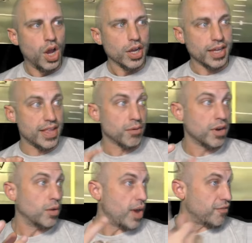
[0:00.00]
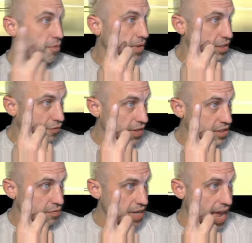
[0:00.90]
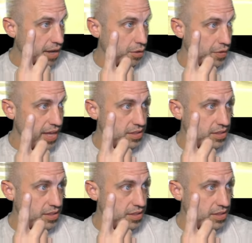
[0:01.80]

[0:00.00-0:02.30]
can they run away from a defensive tackle? That's